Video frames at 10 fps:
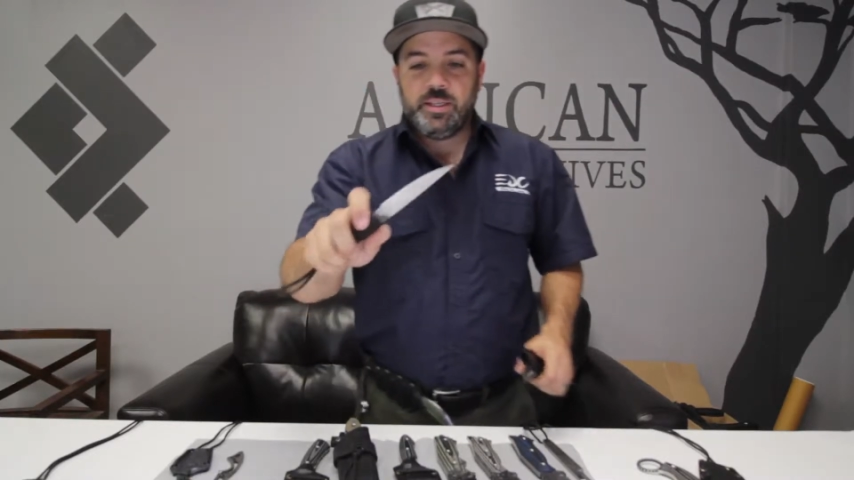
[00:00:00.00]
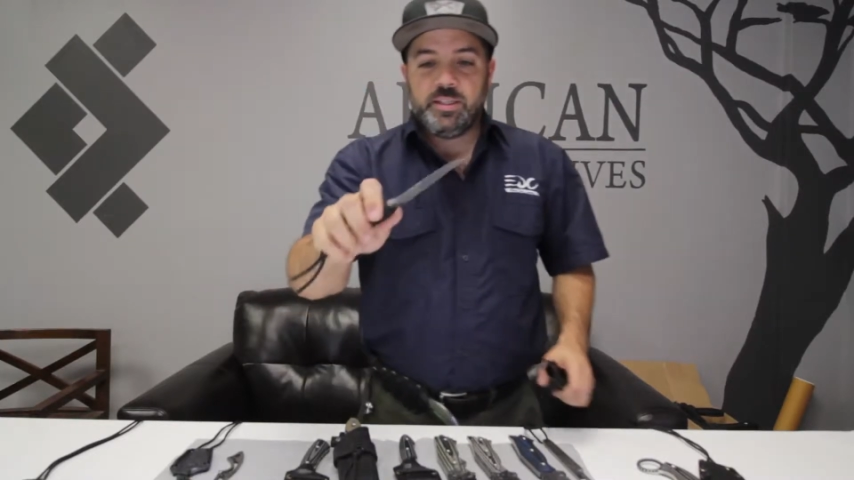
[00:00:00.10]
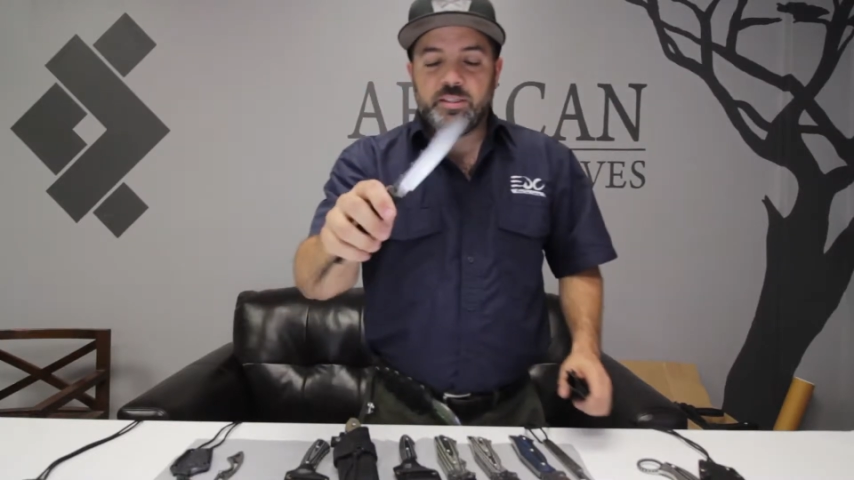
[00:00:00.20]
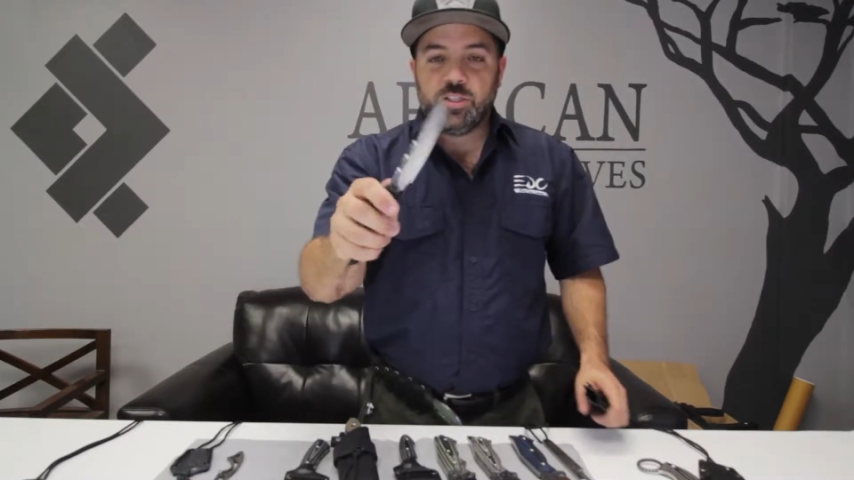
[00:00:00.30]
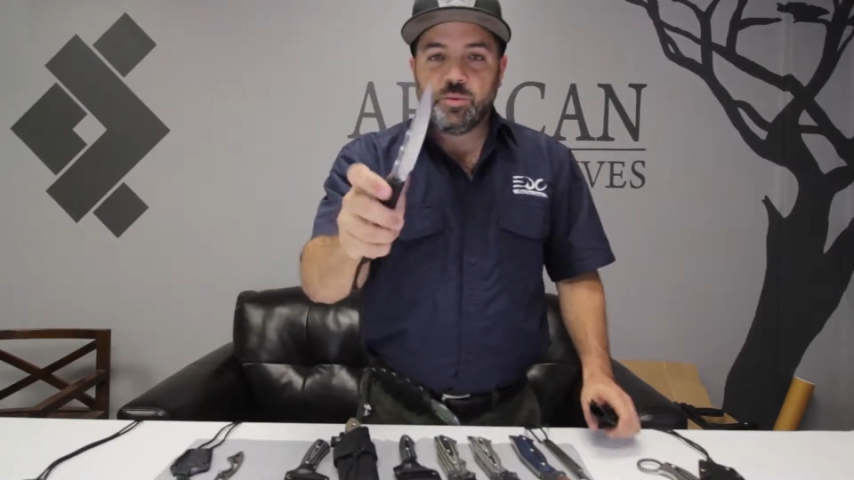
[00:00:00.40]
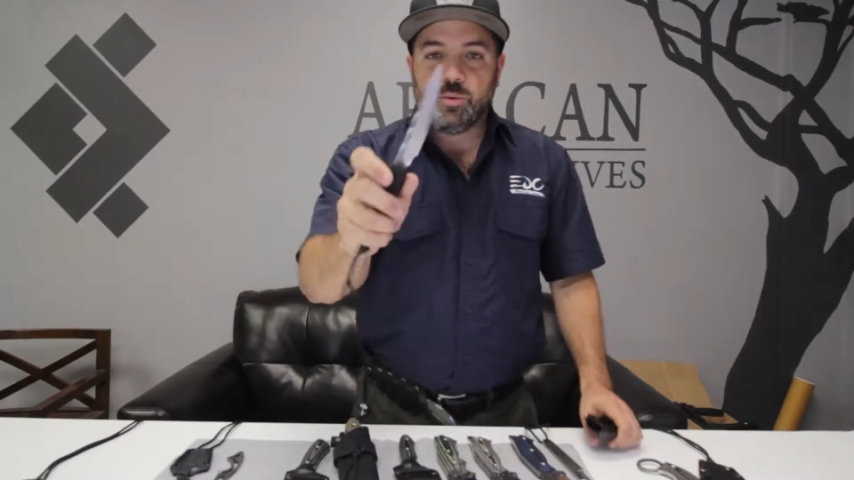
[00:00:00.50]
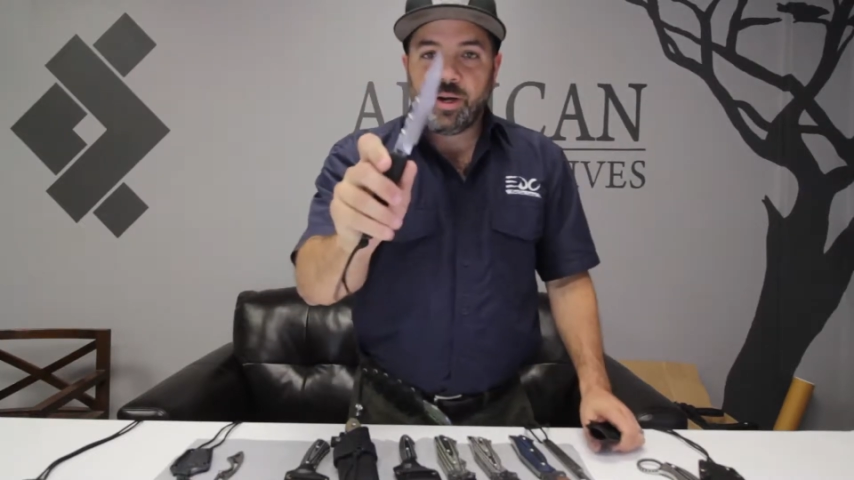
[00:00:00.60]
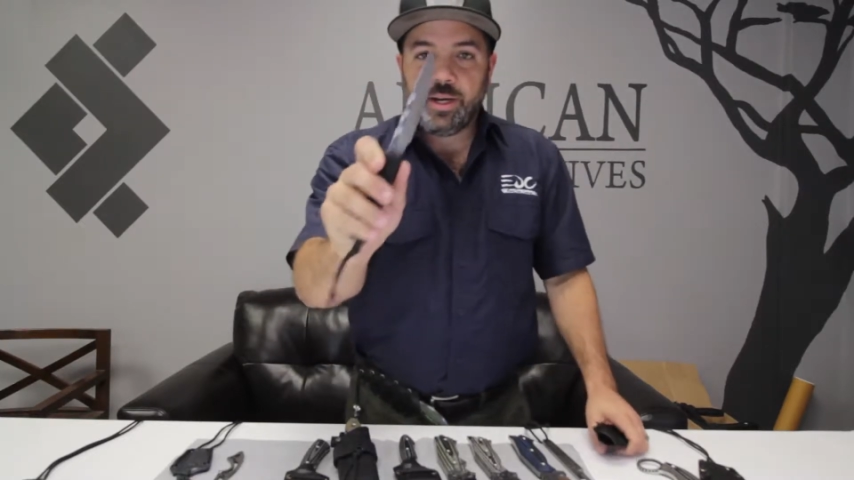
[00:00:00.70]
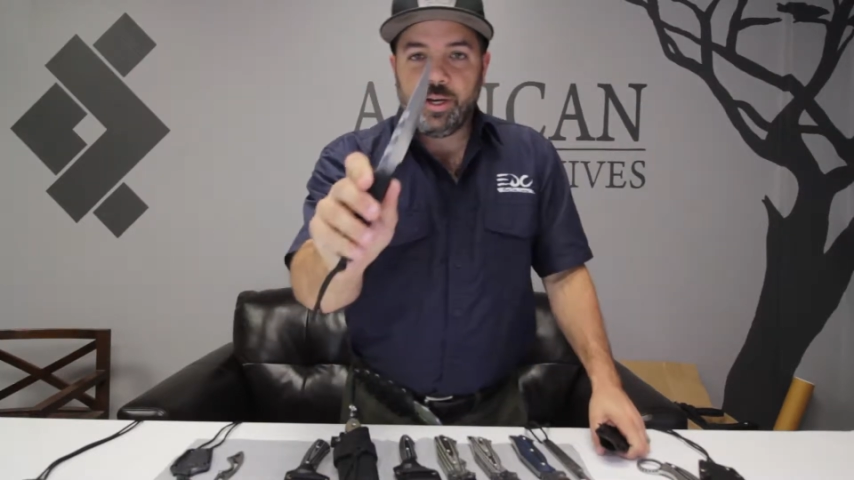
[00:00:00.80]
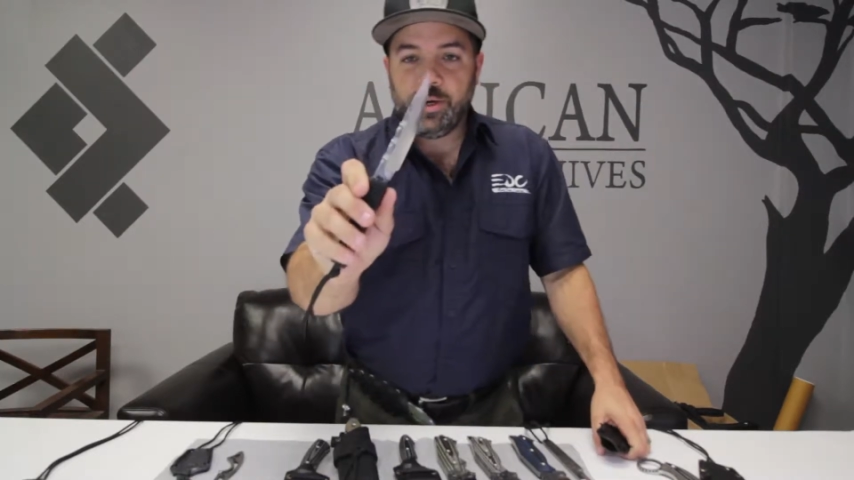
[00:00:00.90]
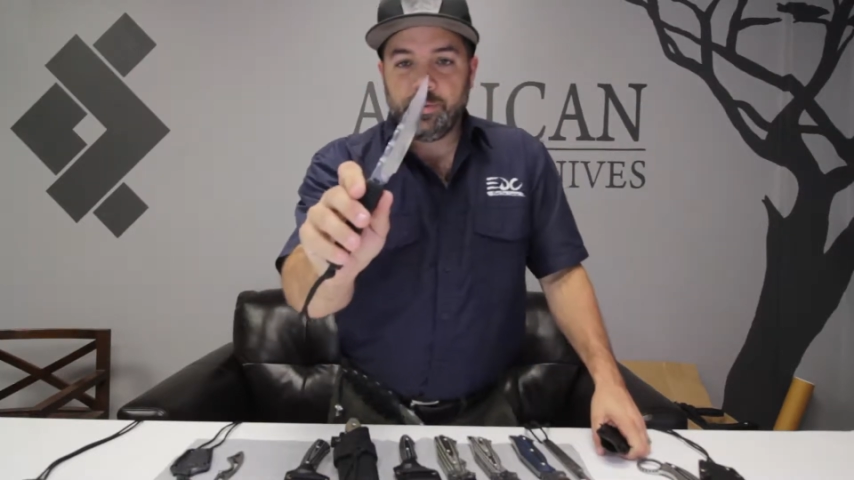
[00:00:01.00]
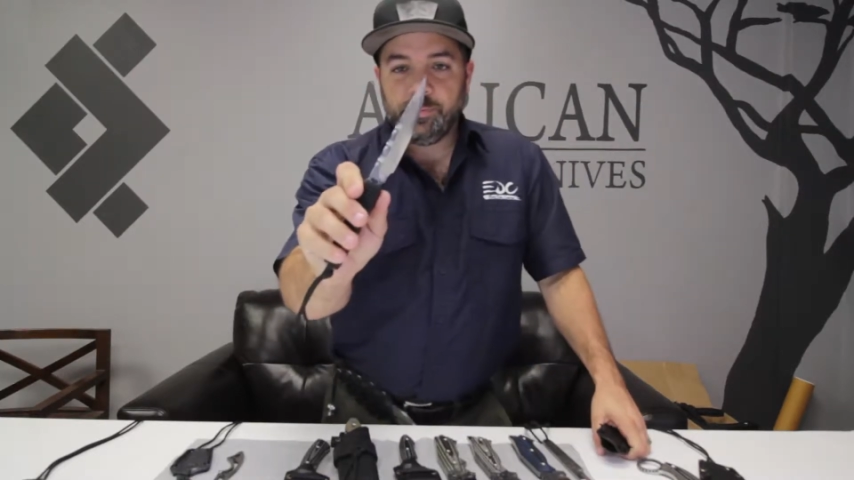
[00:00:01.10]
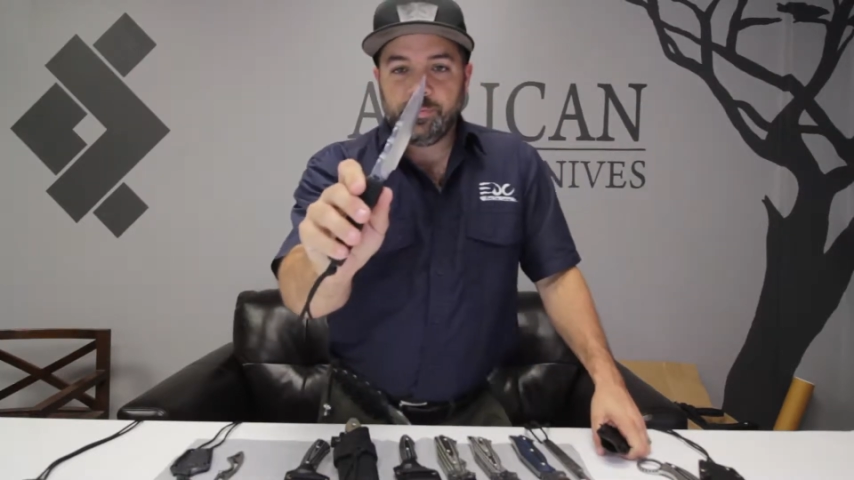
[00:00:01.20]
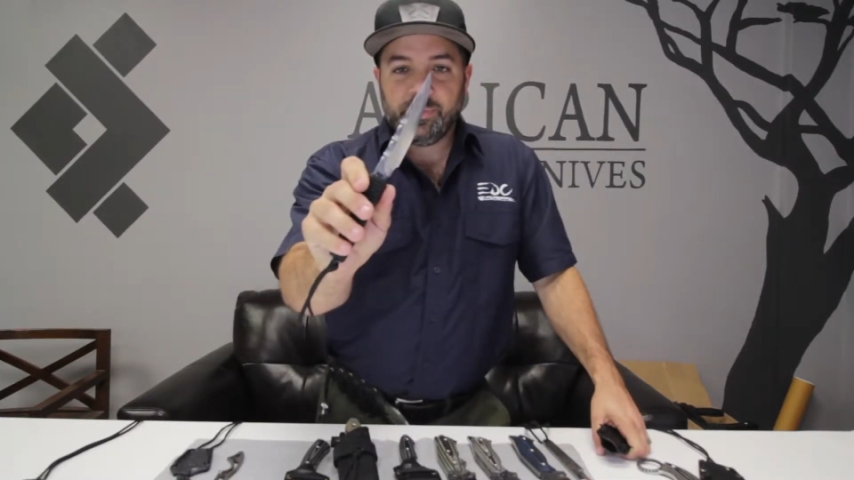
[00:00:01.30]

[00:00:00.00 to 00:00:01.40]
is this one right here.